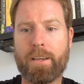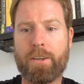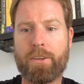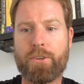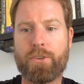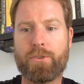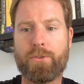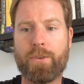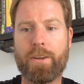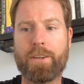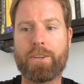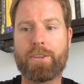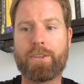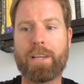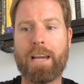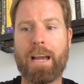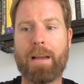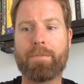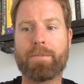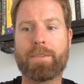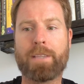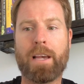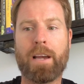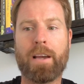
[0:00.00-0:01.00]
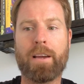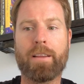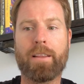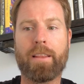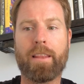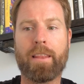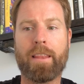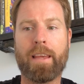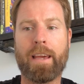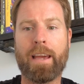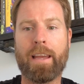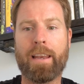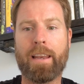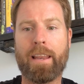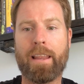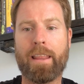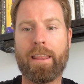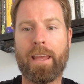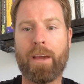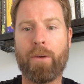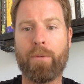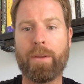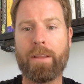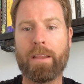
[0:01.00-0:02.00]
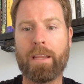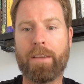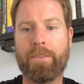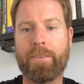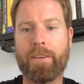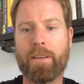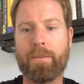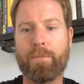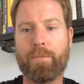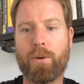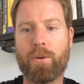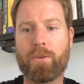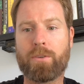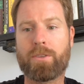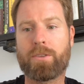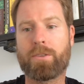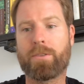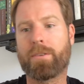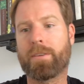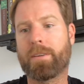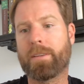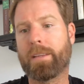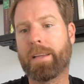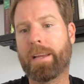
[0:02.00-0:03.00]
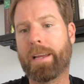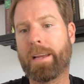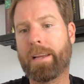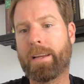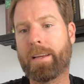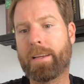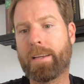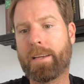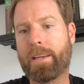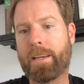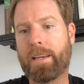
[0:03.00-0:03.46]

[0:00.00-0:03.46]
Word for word: strange times that that that we live in, most certainly.